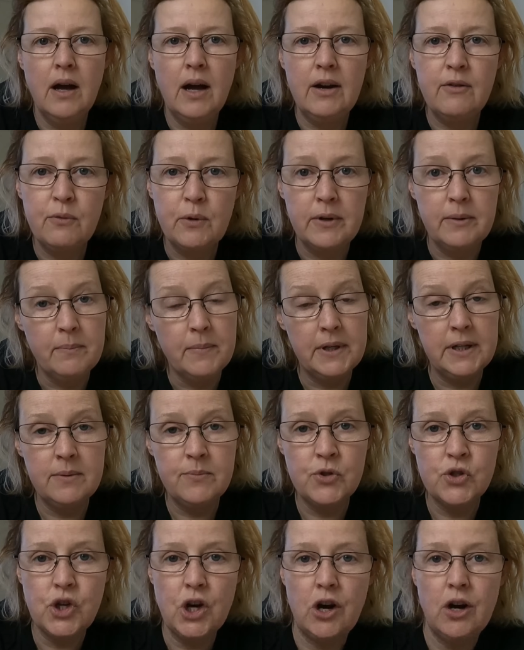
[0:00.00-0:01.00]
Hi everyone, my
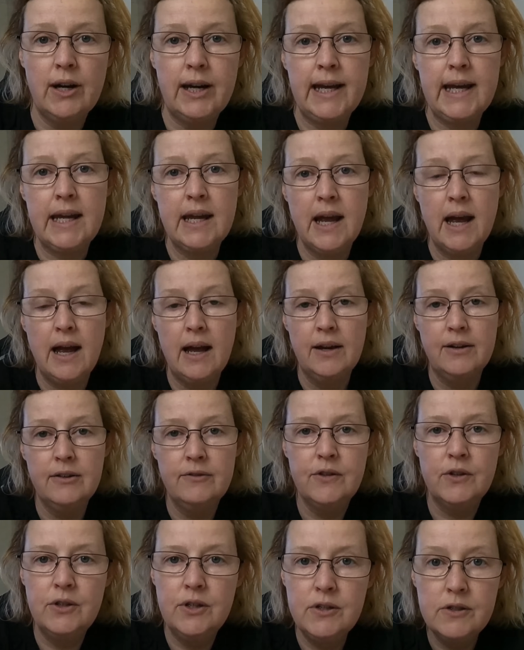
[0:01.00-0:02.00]
name's Charlie, and
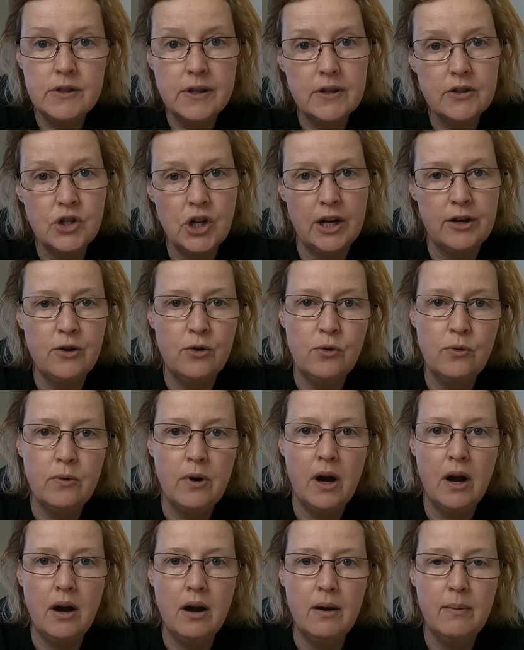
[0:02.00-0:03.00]
if you're new to the channel,
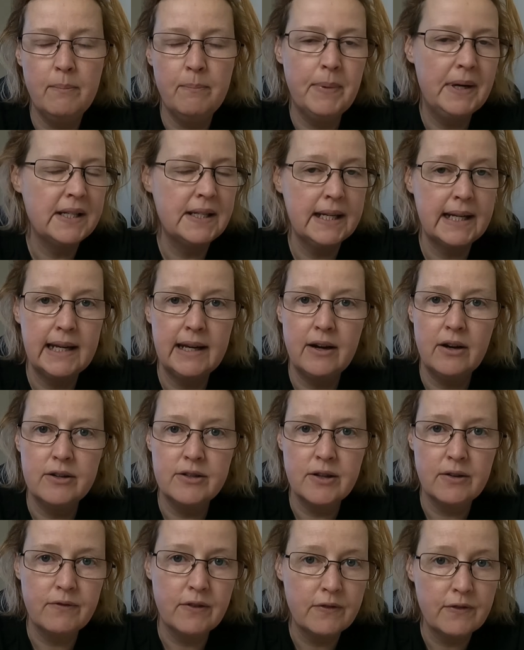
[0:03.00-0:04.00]
basically I
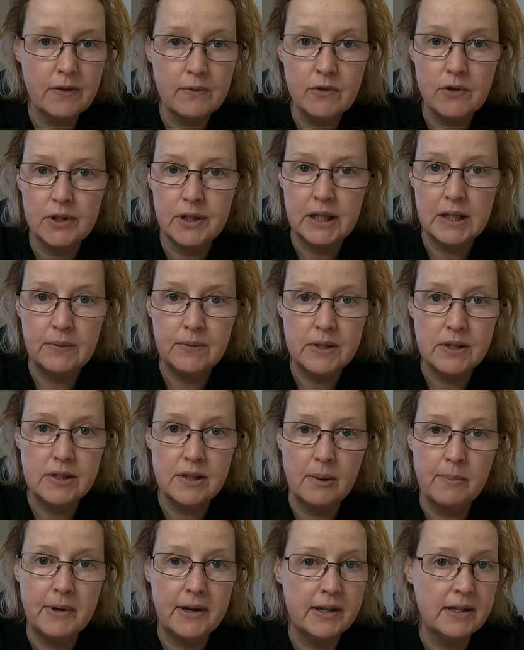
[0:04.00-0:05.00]
suffer from chronic illness.
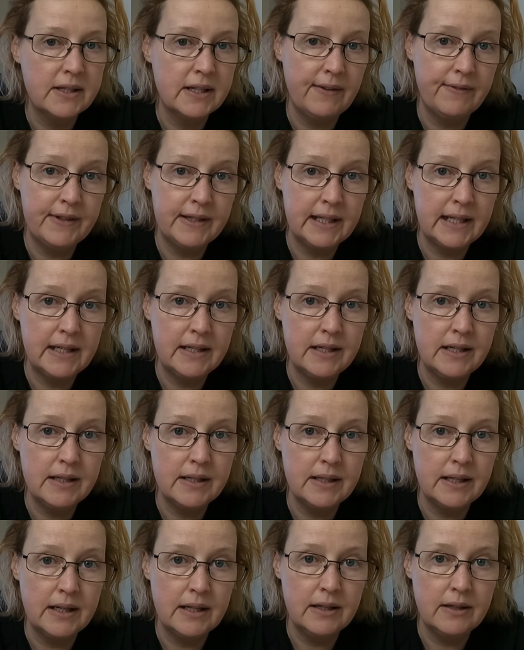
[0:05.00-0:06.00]
I'm like 17
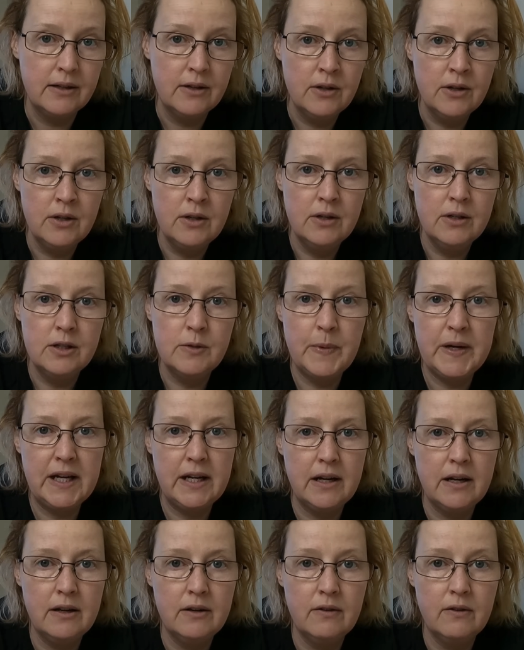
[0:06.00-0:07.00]
years in to
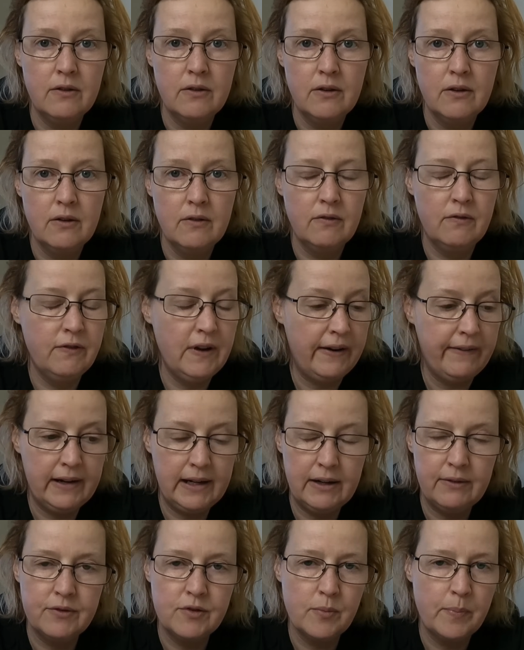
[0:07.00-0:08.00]
being in varying
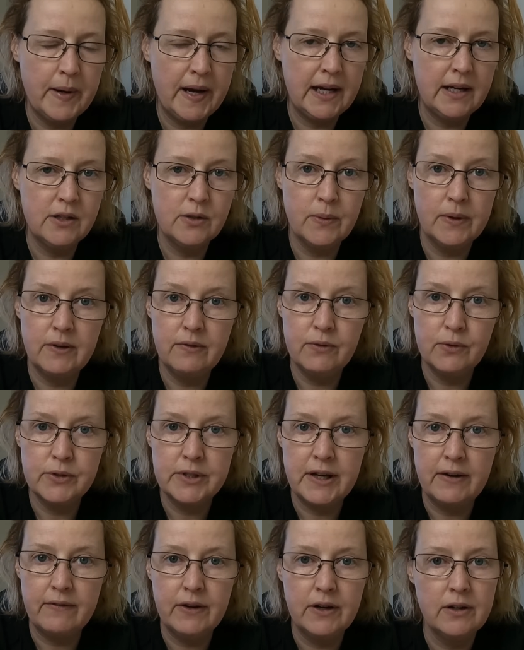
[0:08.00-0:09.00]
levels of pain
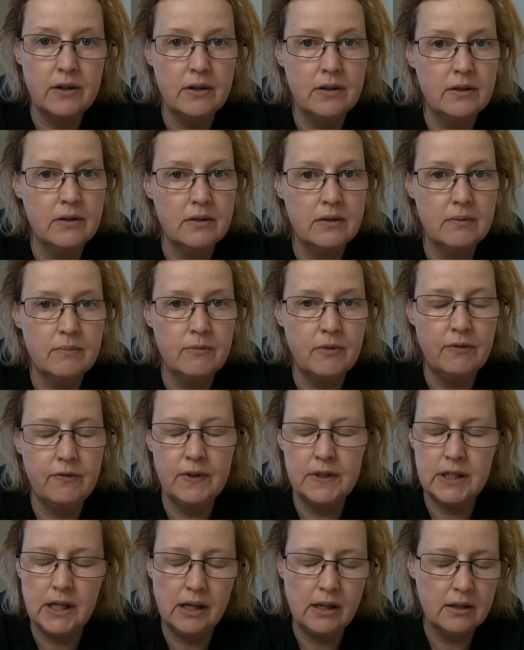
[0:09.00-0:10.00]
24/7, and the
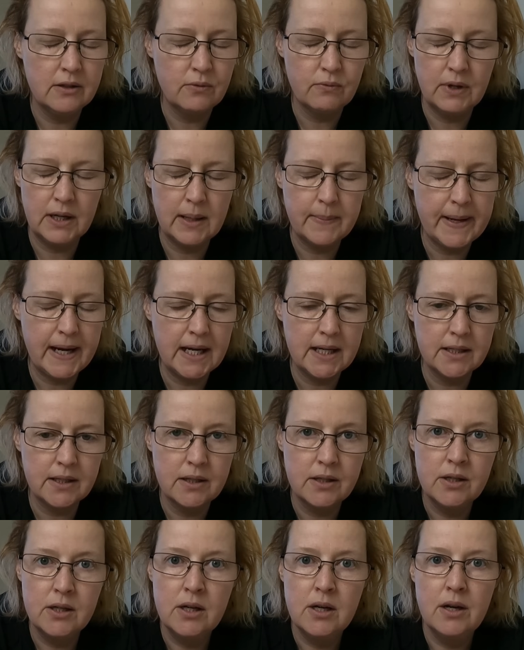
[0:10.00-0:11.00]
fatigue is really bad.
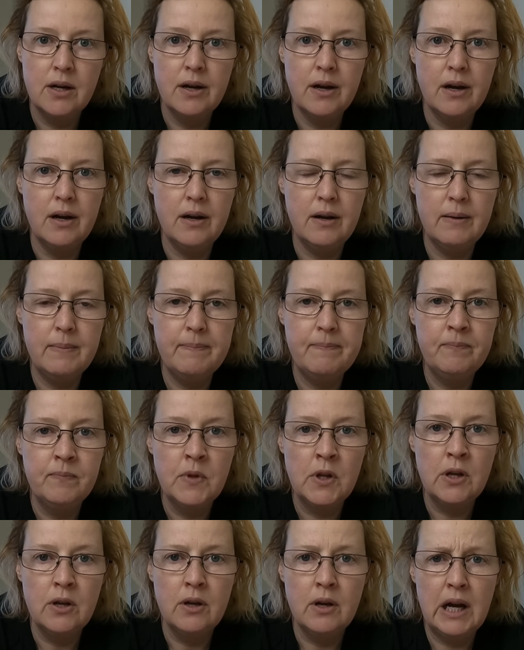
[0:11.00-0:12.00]

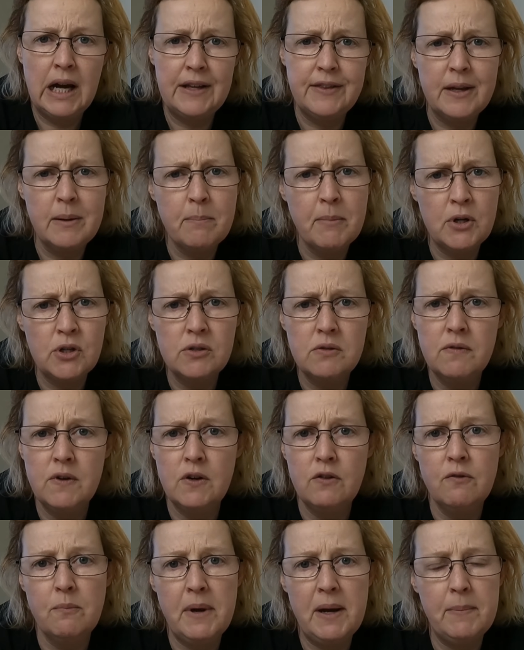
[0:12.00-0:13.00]
I think most of
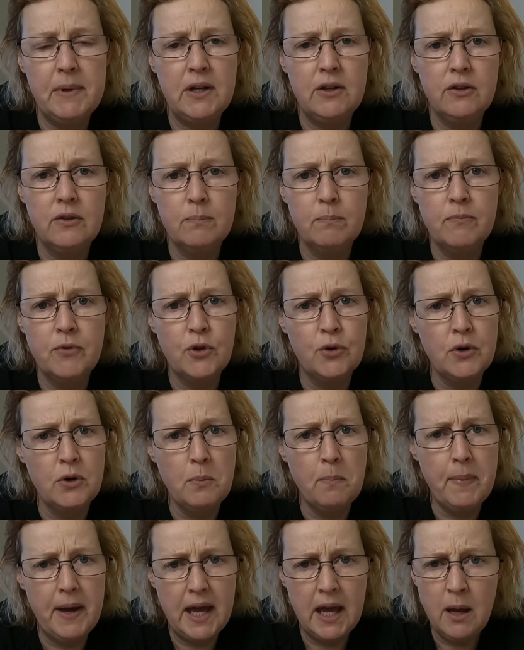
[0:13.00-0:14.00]
you have met me
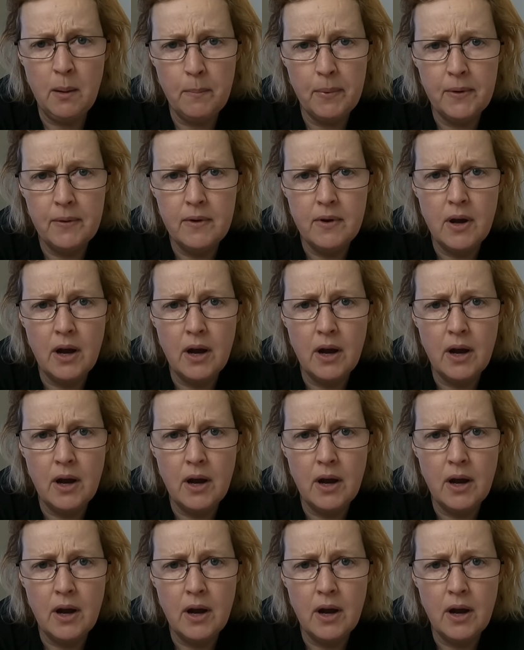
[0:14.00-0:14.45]
through PIP,